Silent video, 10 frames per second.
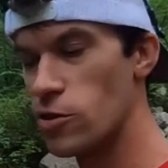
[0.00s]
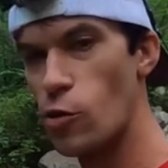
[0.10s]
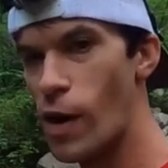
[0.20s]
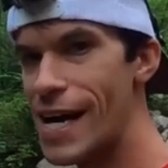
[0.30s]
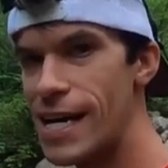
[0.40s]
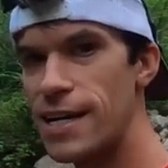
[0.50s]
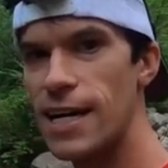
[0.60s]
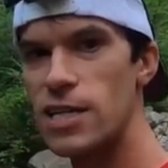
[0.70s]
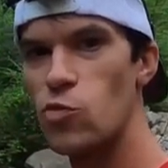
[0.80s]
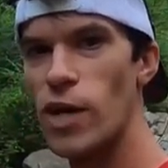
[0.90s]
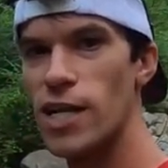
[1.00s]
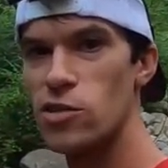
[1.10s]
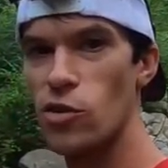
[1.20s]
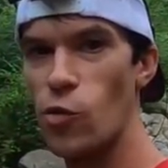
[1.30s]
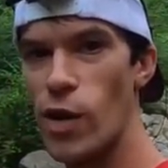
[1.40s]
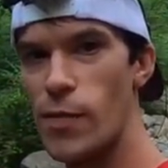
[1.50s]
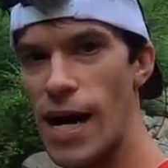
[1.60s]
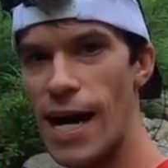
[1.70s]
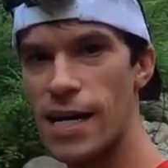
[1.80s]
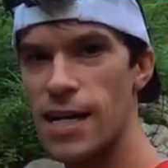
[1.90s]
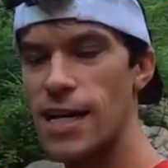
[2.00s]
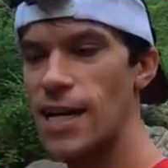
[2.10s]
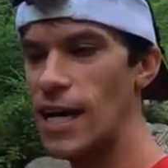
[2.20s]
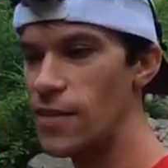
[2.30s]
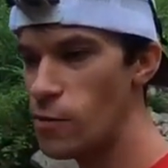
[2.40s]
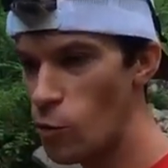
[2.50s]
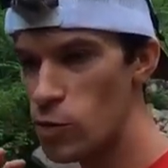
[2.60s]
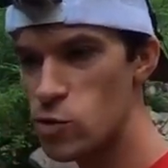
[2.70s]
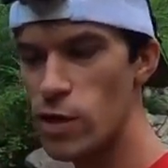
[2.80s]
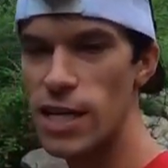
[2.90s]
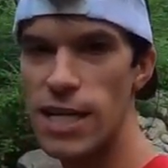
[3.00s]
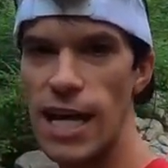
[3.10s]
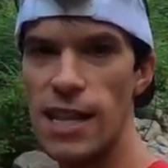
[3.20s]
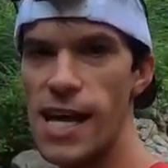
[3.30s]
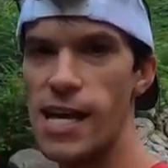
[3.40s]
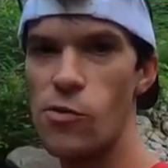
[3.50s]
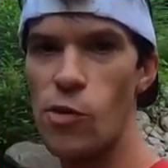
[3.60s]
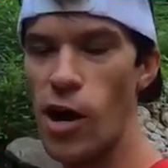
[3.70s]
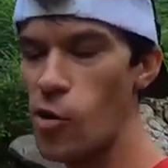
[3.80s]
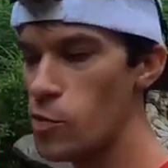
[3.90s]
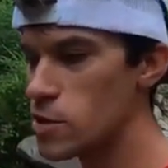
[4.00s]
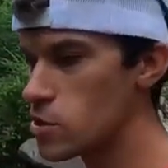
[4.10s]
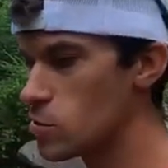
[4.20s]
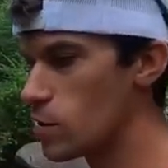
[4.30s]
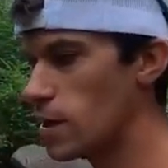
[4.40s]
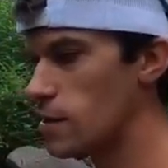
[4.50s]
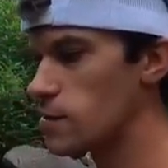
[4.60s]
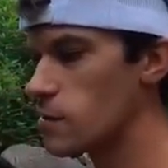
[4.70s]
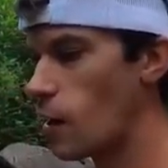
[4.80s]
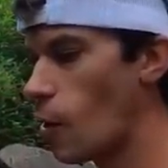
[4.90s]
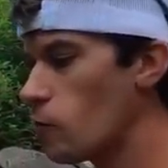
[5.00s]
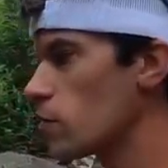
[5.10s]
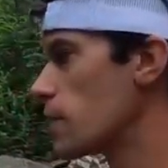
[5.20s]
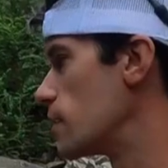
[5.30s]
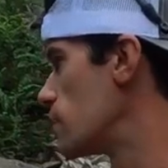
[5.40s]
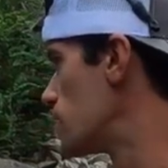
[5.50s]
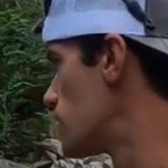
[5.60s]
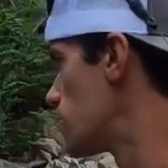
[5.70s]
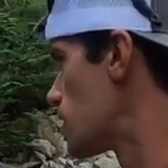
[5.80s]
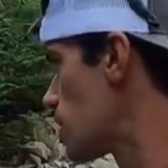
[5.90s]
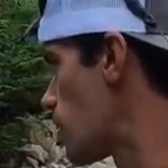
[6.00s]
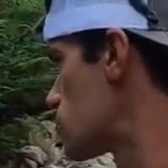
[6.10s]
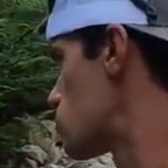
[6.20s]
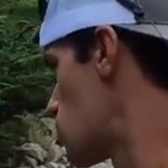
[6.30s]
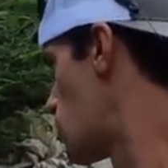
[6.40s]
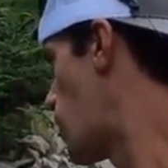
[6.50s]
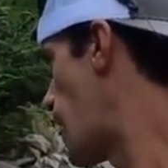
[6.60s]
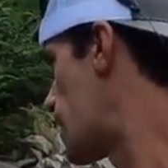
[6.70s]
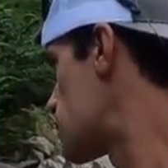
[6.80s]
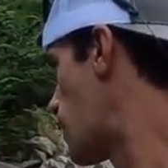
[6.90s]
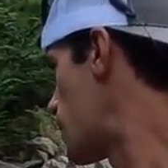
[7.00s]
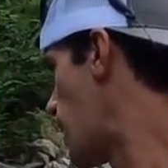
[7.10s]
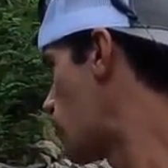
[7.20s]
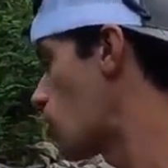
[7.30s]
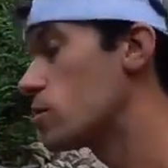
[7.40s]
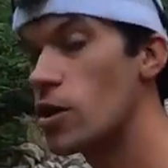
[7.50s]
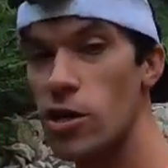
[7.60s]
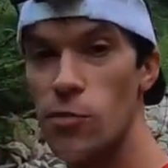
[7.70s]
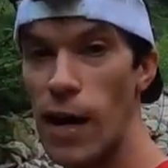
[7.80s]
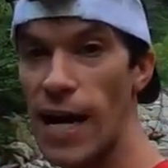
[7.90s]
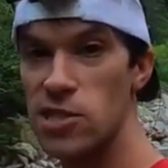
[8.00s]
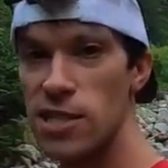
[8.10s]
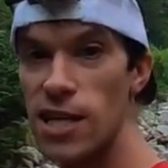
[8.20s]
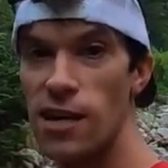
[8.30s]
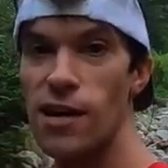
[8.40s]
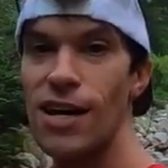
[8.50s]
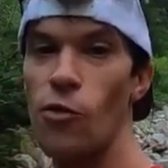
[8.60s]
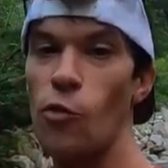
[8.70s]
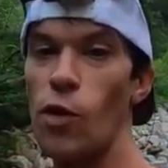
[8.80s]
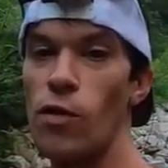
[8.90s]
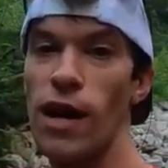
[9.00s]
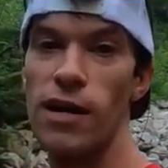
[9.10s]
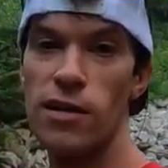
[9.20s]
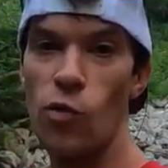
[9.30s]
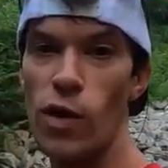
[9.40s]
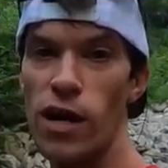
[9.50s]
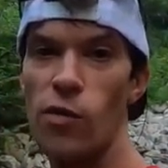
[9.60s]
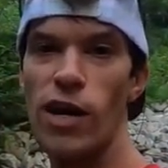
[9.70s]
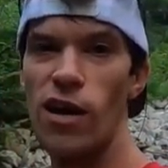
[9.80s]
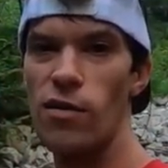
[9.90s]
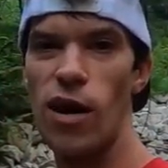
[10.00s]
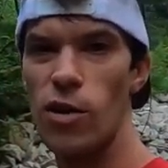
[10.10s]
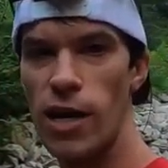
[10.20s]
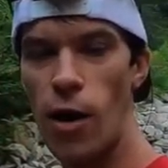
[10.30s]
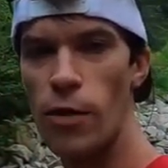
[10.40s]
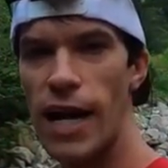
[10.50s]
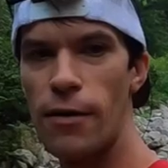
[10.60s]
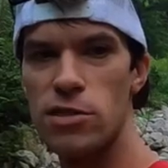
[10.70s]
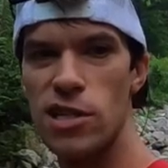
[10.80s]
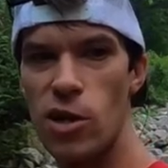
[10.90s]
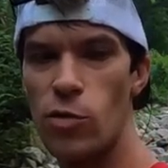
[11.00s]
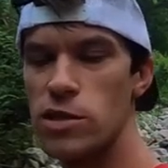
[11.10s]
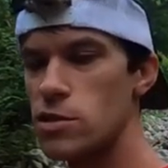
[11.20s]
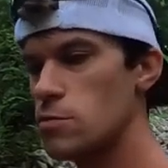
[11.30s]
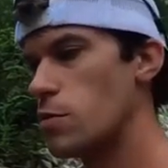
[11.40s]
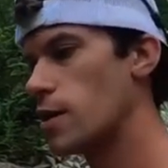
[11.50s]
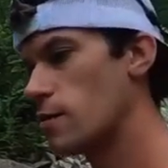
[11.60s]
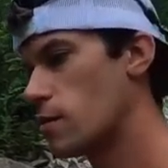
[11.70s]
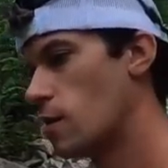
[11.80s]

on the way as well as on the way back. And then once we get to that lake, we're hoping to uh, hopefully get on some good bass. I mean, I've heard there are good bass in there. When we were out here in the winter, we all only all we got was little ones, but